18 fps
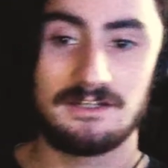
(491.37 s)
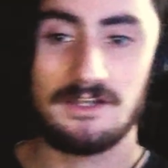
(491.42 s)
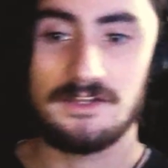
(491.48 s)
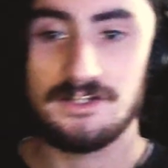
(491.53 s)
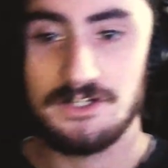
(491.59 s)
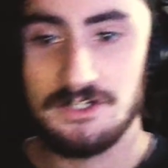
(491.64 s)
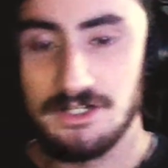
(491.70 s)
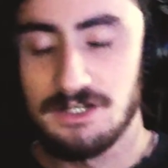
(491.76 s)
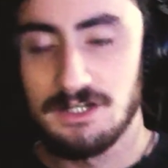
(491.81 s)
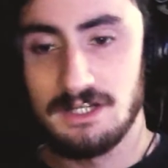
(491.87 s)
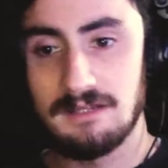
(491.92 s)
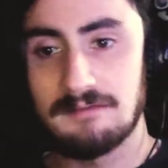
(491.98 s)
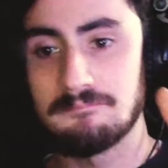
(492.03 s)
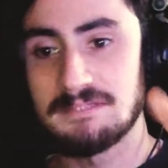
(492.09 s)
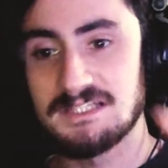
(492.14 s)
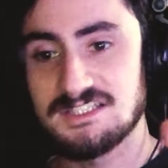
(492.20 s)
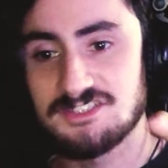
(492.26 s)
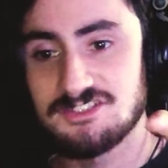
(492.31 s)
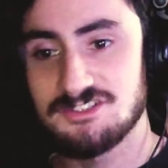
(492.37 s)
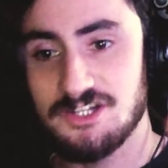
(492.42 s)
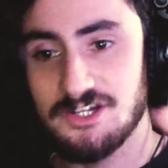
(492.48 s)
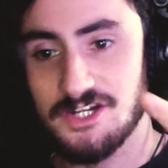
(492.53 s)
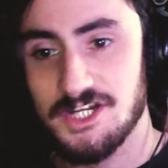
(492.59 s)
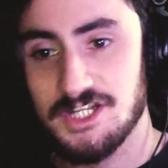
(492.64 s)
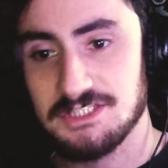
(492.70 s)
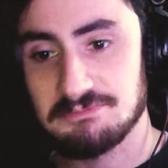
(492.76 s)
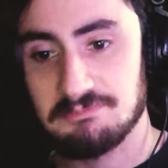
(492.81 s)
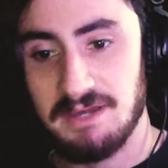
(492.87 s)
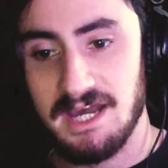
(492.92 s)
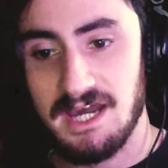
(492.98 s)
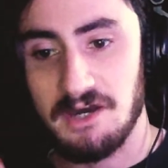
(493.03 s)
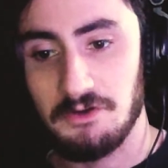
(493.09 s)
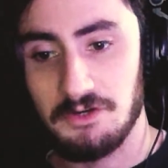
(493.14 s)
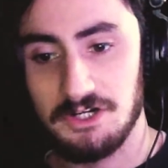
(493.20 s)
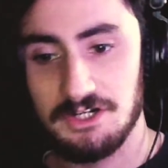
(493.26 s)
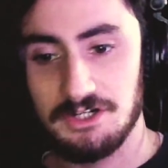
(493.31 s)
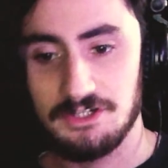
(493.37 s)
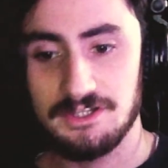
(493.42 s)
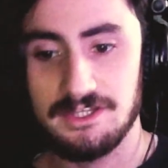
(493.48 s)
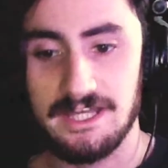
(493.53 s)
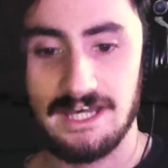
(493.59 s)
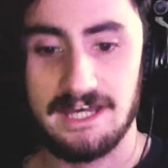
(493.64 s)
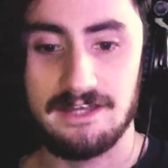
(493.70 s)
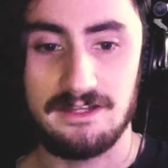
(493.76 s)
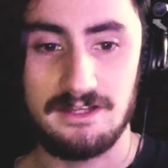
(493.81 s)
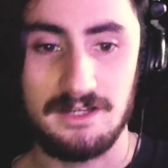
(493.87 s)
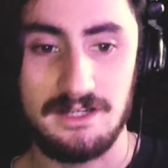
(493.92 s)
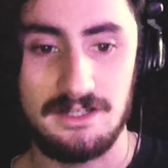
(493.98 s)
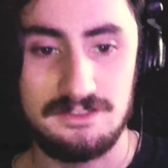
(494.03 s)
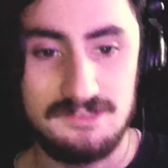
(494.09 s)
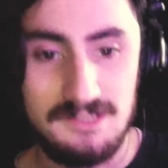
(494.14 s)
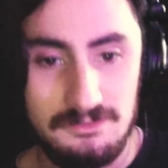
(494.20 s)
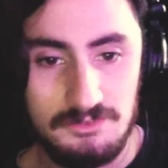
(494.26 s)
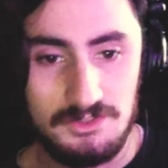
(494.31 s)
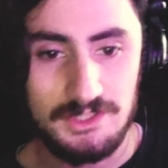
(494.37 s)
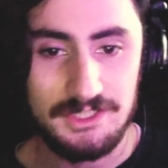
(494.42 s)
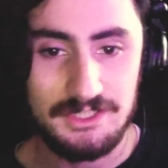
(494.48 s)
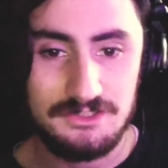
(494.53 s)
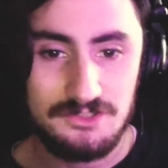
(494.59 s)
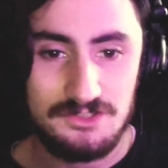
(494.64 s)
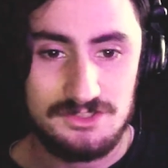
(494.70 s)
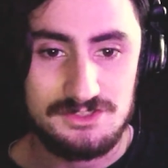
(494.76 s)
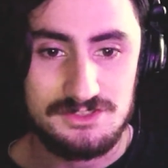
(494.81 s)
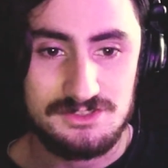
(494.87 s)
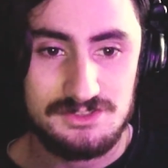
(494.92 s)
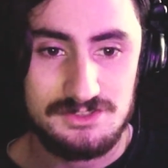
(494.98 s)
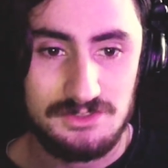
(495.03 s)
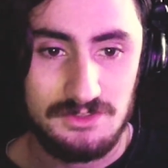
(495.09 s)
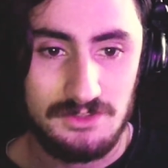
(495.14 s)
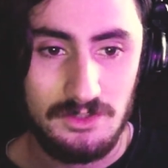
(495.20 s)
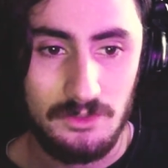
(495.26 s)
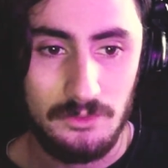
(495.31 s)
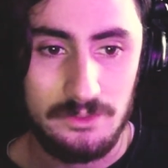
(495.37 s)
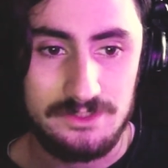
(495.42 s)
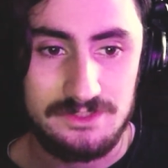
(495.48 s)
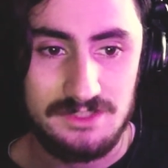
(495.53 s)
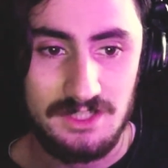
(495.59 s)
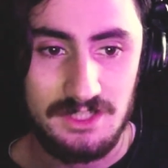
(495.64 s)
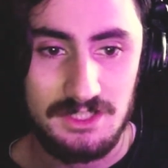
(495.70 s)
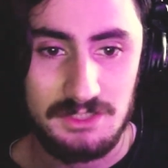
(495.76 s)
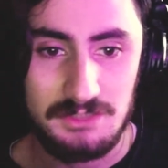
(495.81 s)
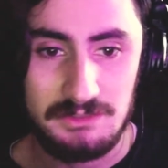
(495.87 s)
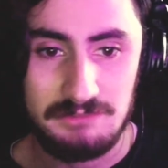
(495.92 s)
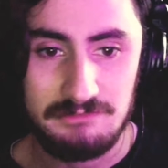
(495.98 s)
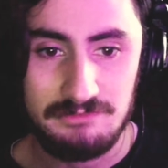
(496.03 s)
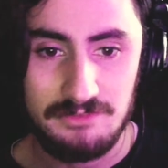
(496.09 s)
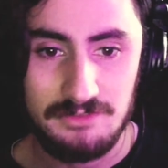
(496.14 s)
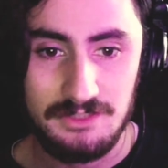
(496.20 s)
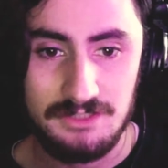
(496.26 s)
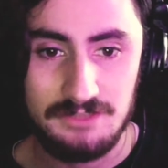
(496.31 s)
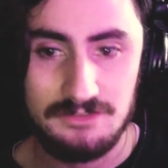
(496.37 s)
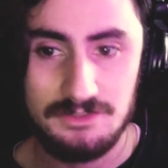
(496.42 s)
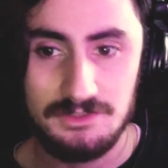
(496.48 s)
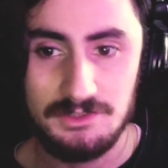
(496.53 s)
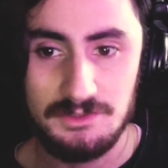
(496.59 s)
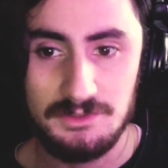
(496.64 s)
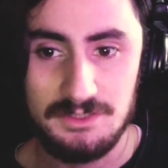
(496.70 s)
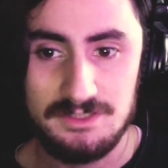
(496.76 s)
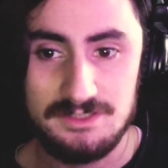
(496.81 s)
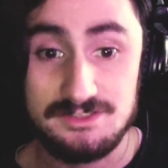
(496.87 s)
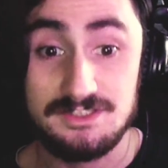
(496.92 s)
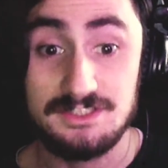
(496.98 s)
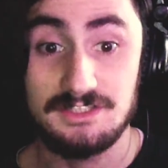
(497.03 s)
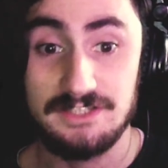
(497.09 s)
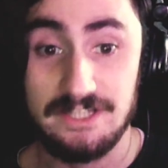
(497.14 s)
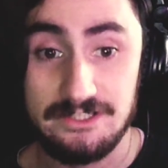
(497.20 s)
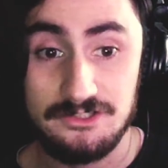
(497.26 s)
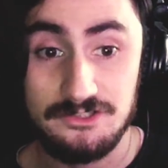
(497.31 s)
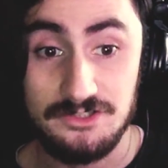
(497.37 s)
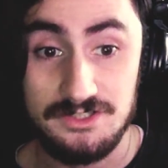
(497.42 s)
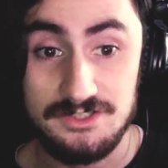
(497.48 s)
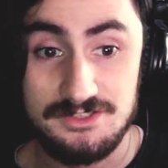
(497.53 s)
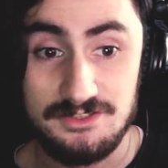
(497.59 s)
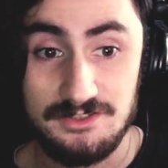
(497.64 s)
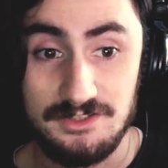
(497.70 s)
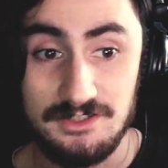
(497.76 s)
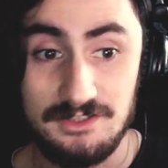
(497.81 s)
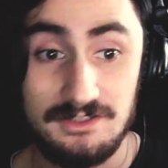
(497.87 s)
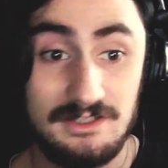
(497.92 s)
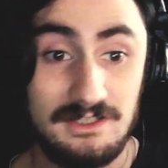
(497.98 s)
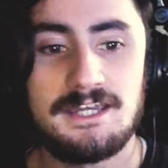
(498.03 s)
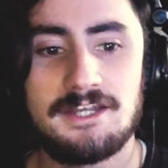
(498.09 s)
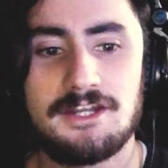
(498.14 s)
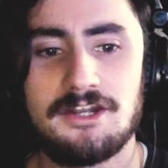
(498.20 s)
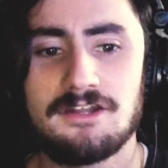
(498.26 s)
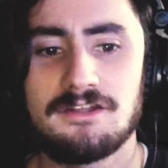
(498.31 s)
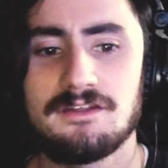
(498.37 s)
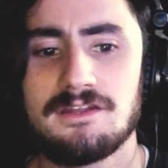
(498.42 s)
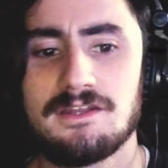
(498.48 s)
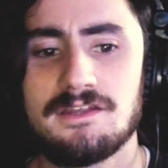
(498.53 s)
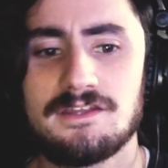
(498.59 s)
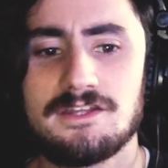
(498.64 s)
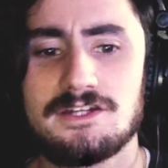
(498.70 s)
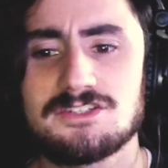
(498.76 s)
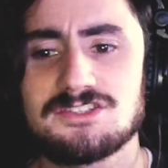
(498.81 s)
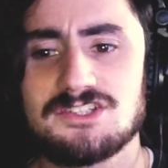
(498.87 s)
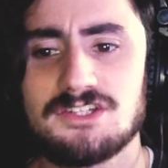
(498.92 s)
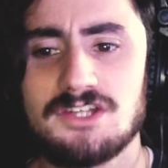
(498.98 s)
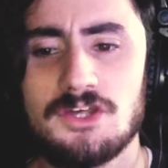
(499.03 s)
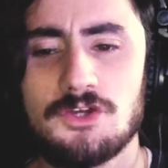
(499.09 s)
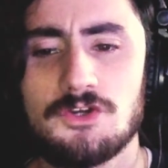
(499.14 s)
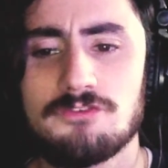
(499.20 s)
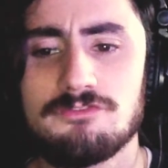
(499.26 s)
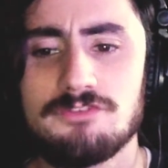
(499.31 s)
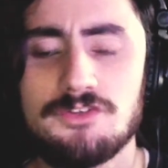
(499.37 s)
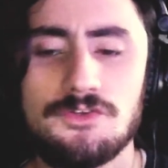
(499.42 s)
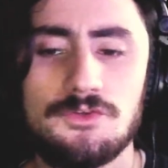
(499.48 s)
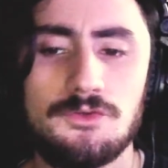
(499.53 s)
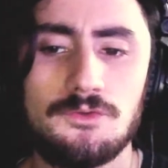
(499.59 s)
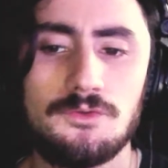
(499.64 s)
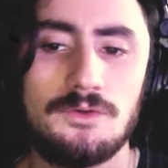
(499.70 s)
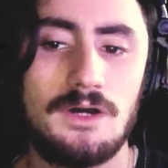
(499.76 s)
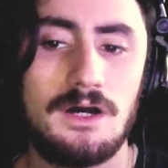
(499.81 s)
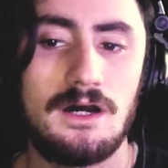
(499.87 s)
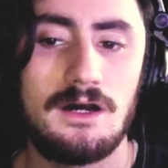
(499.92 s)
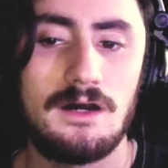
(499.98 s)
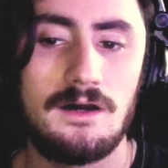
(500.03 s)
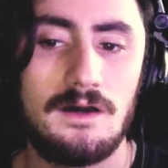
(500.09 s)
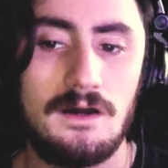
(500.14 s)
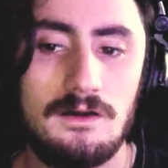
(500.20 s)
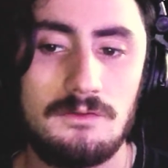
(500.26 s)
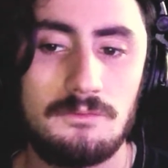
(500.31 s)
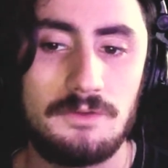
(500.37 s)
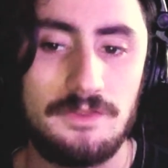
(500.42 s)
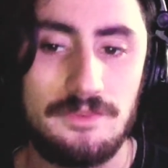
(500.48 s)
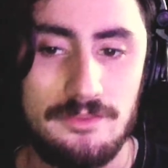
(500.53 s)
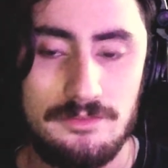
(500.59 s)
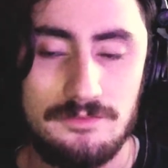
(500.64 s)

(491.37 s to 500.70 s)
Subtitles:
another mysterious power that David Lynch is always kind of referring to is electricity. There's an interview with